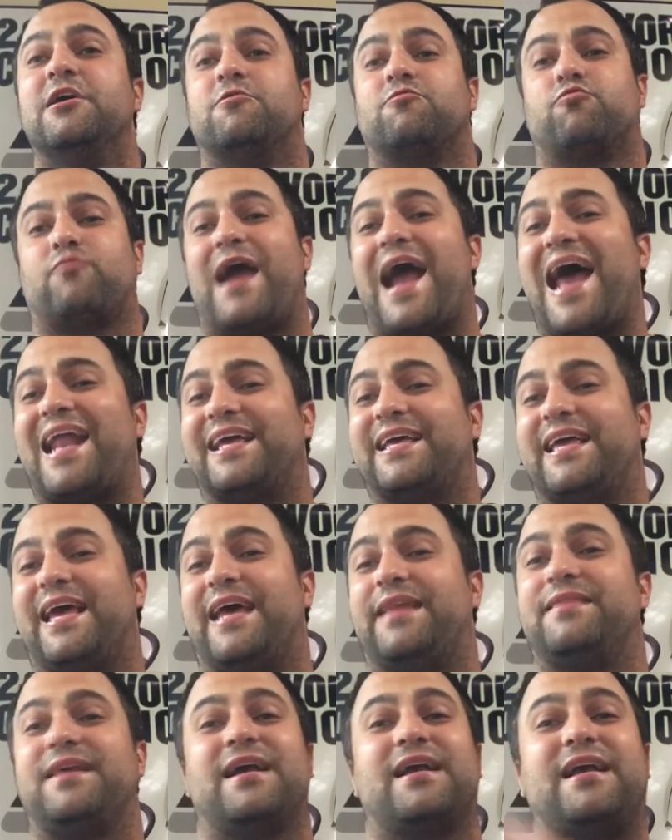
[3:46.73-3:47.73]

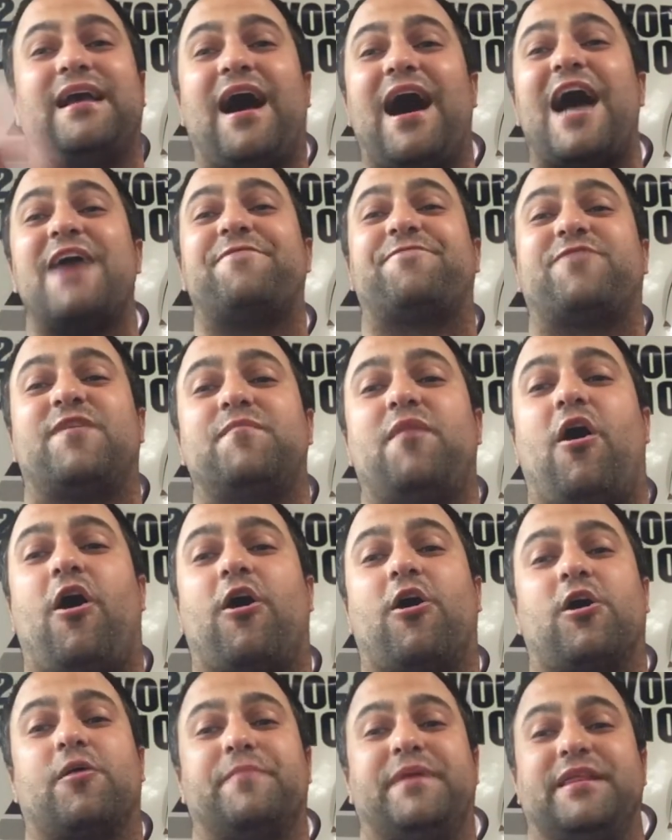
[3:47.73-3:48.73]
Radigan, the guy from
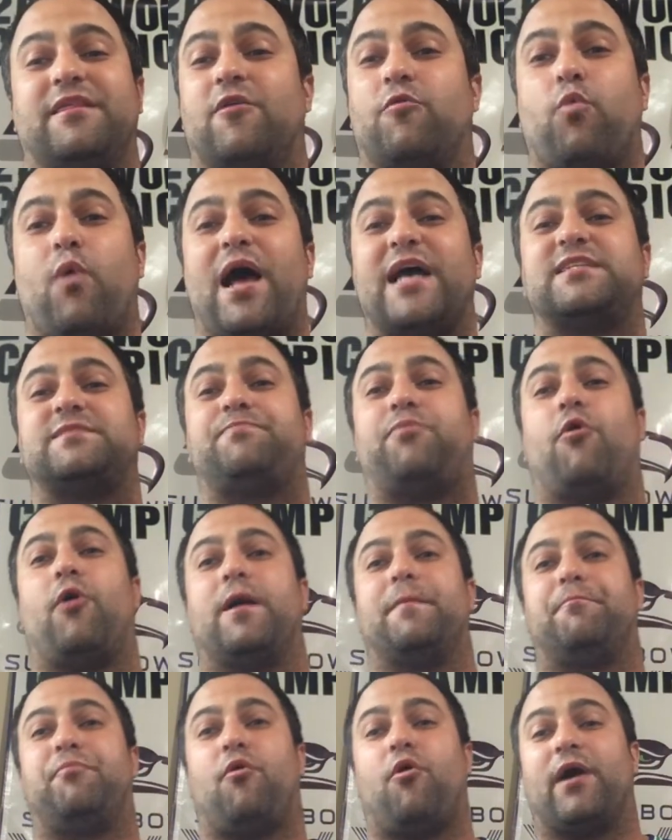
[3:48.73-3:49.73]
Army, the West
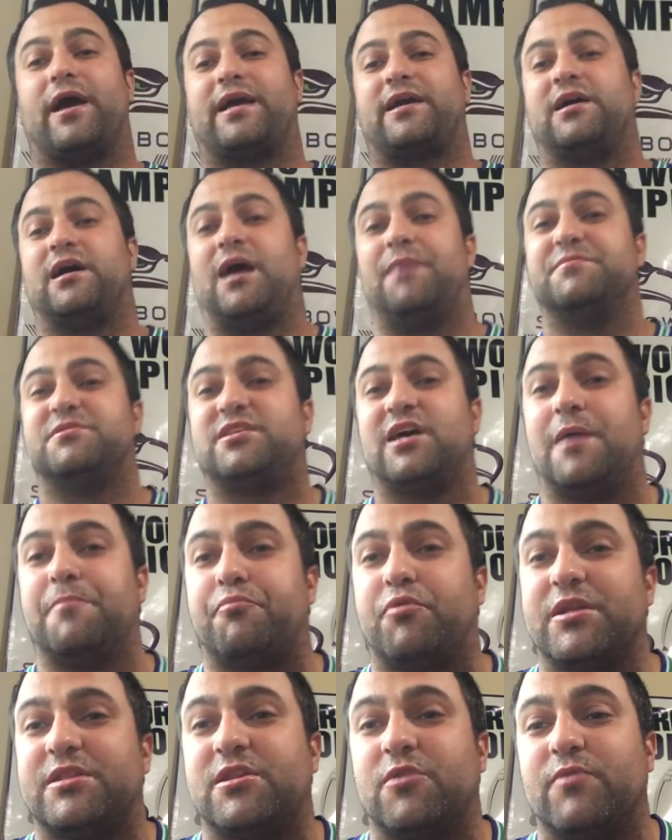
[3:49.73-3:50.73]
Point boy, comes
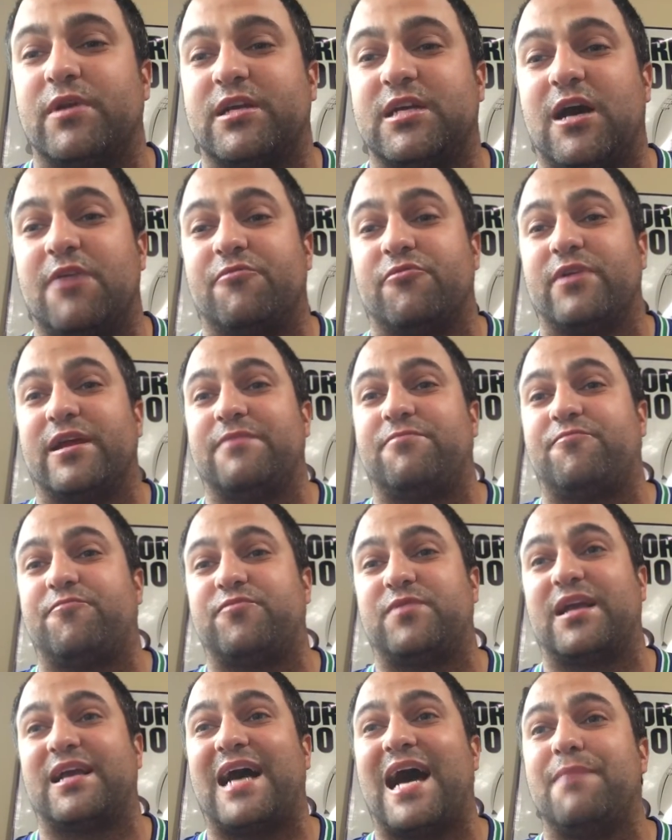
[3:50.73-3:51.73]
up with the recovery.
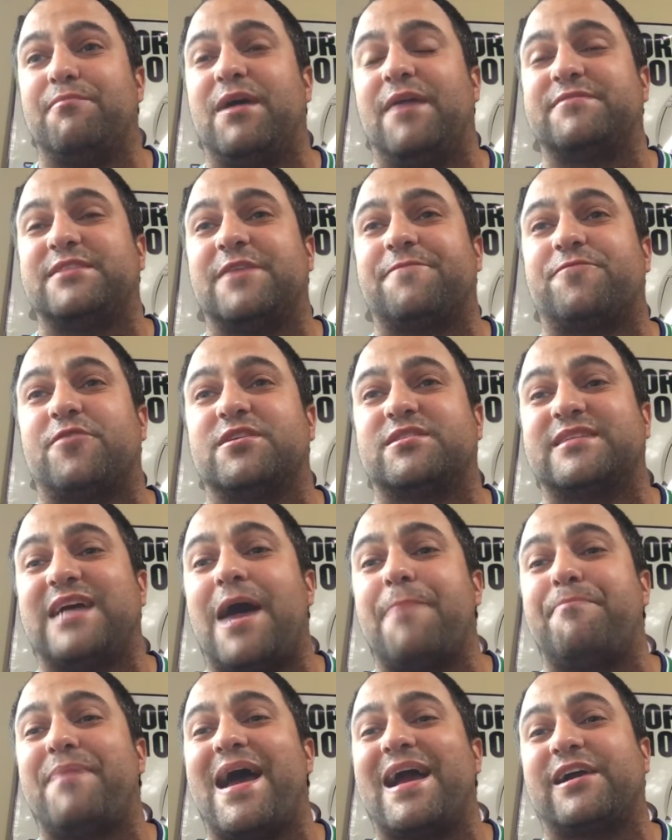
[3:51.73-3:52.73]
The guy muffed it first,
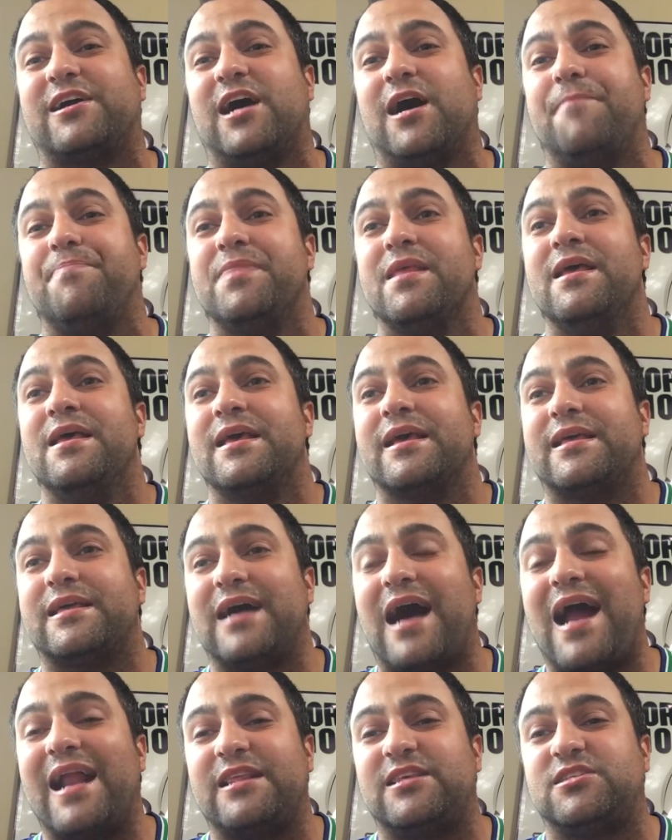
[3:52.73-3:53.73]
got back up,
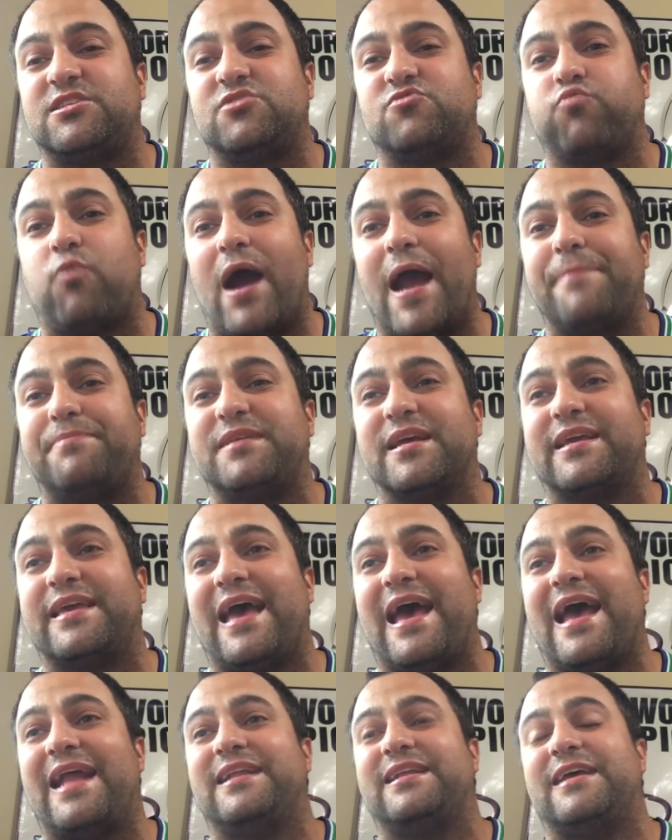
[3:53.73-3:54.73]
got swiped
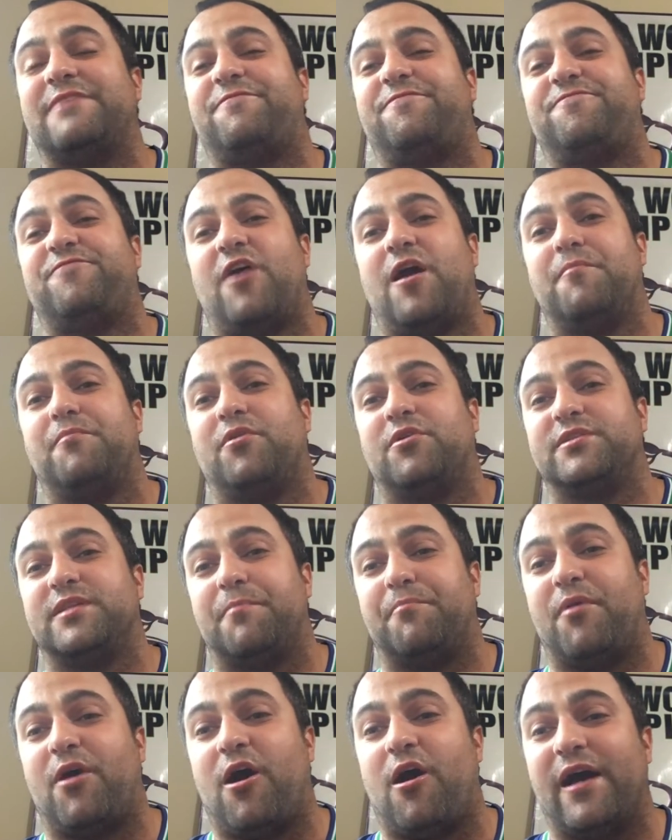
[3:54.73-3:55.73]
again and fumbled the
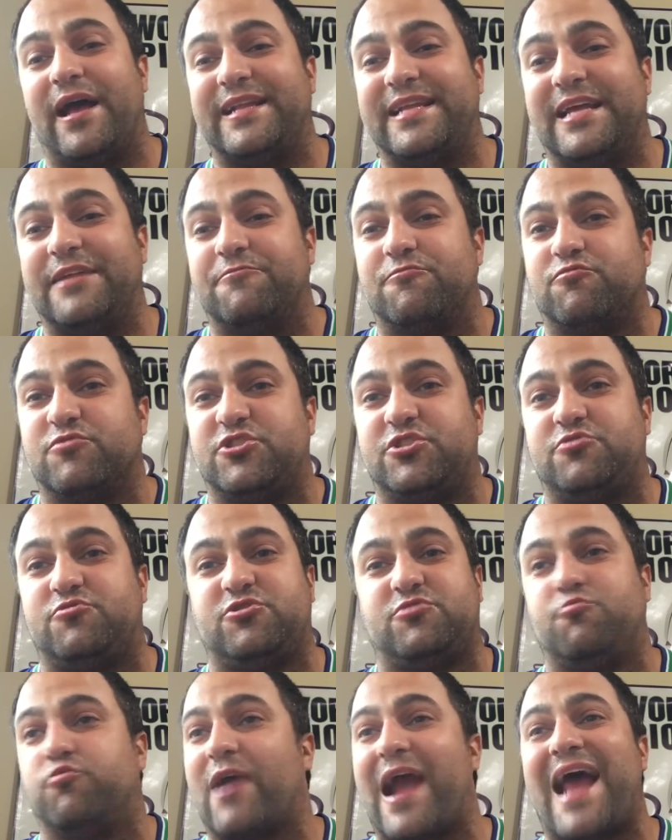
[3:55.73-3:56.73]
ball, and then
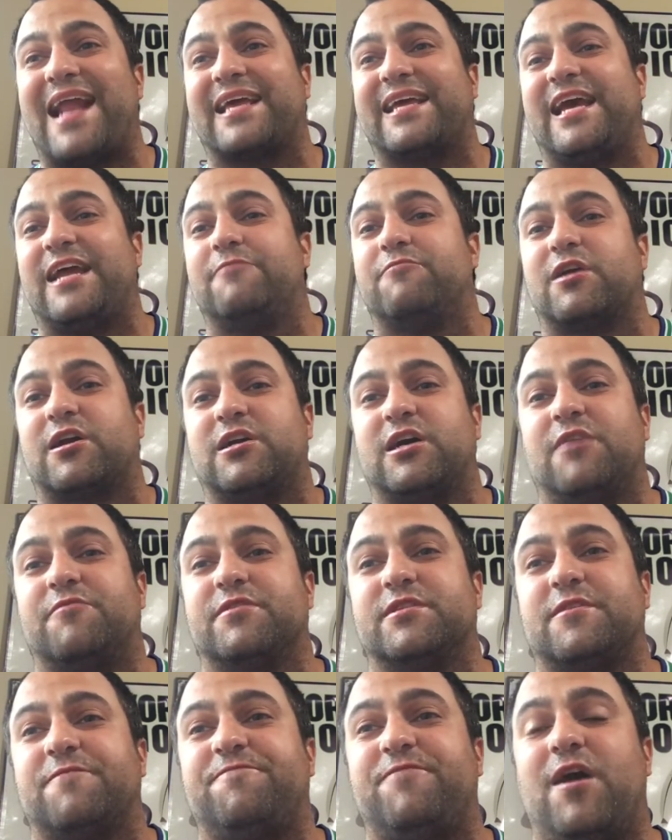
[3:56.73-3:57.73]
Radigan
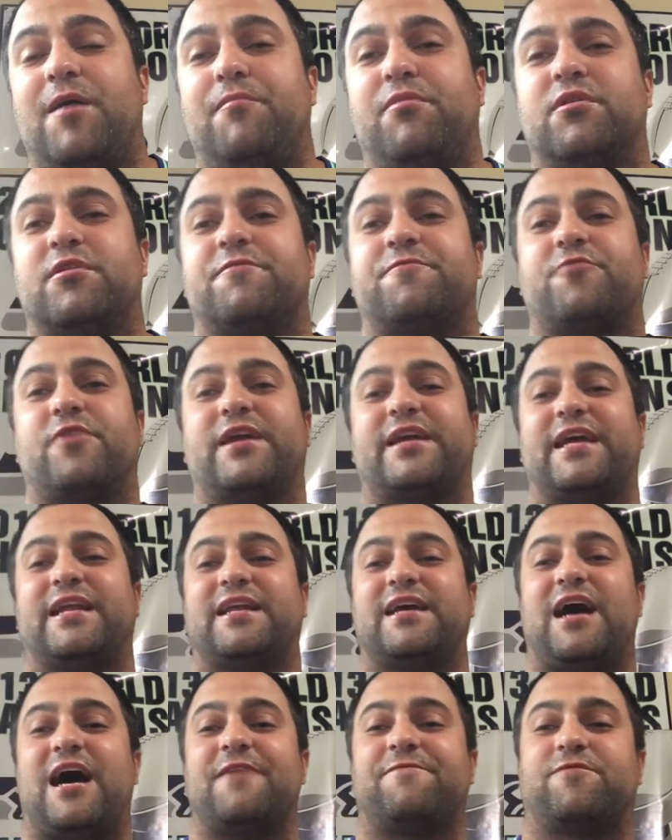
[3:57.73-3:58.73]
recovered the fumble, the freaking
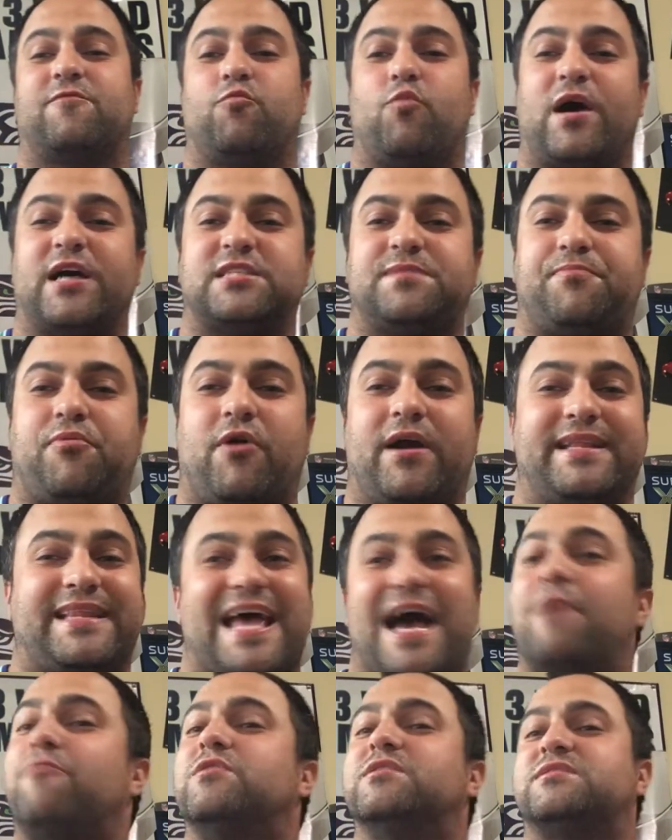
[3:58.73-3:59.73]
guy from West Point.
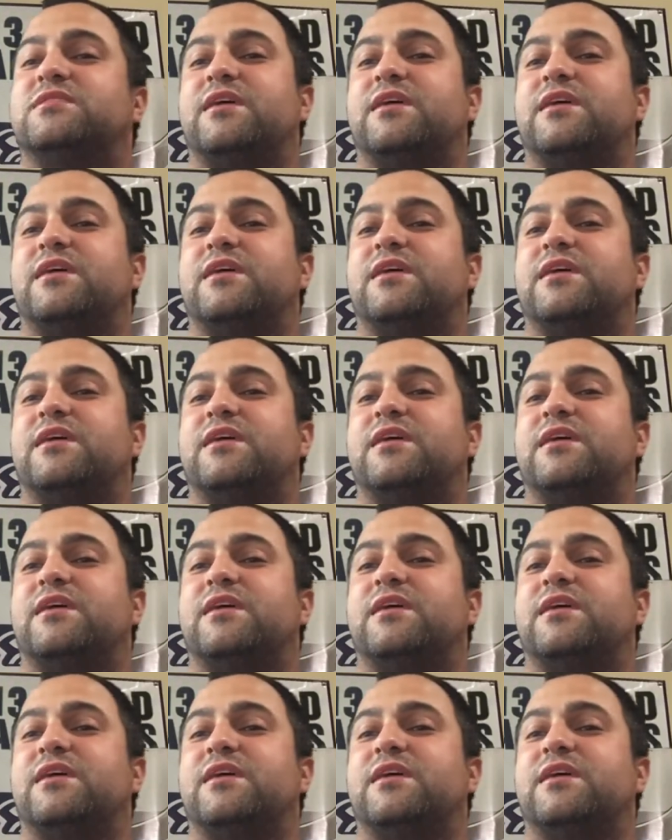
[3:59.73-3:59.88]
That was